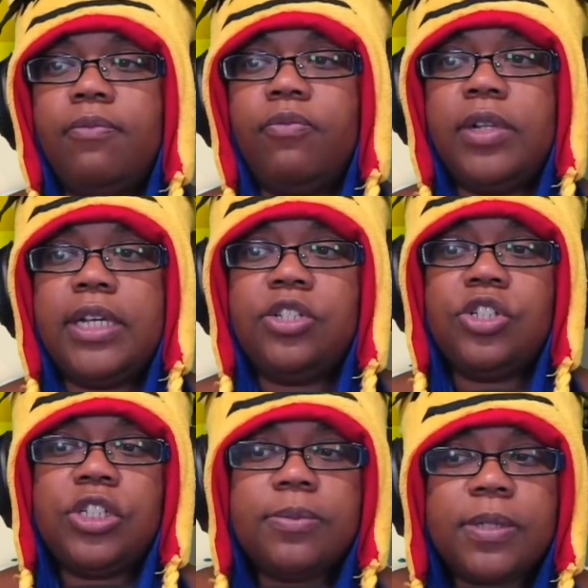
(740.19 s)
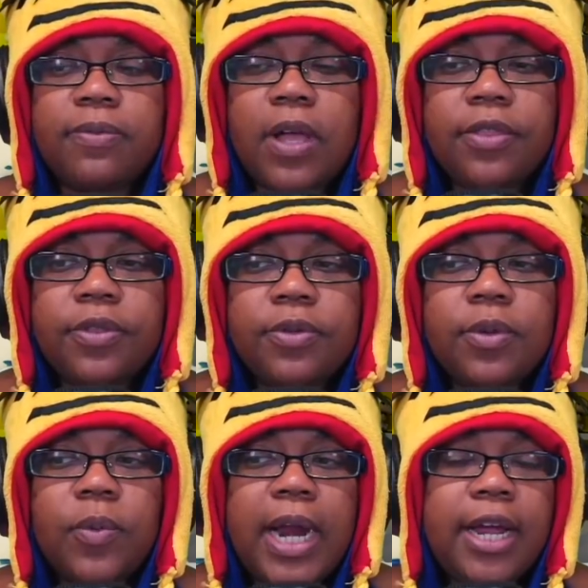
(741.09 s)
relationships have gone through,
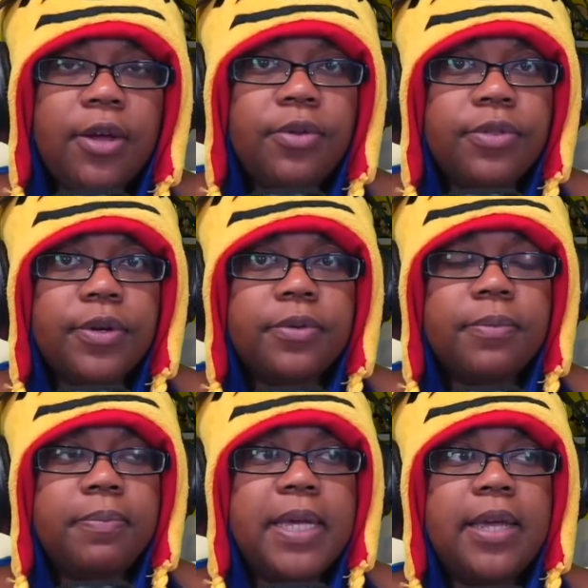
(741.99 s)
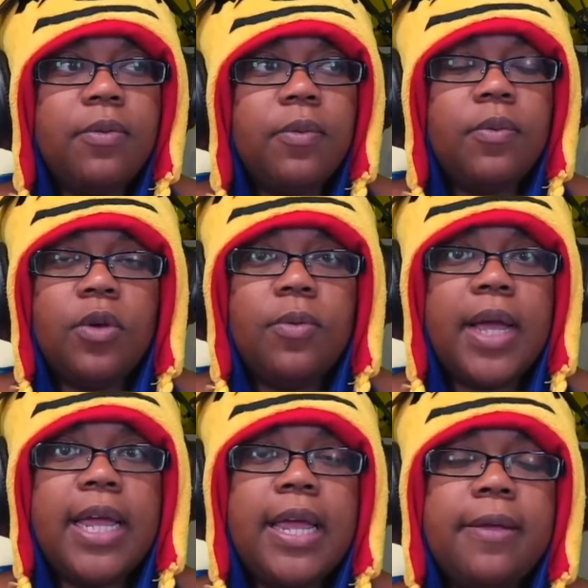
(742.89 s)
that what I go through, being who
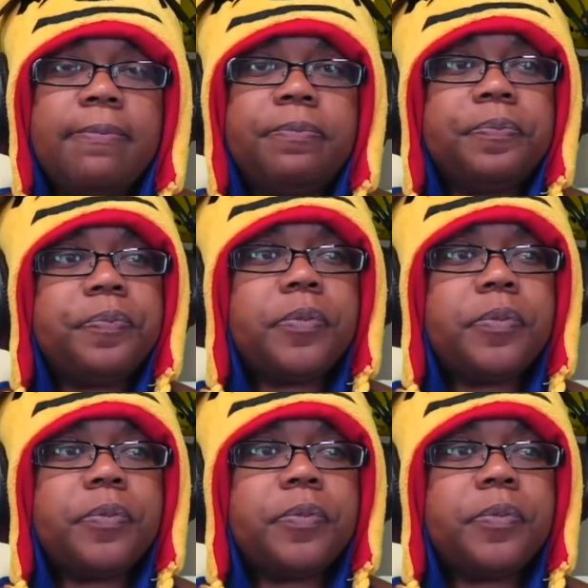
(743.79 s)
I am.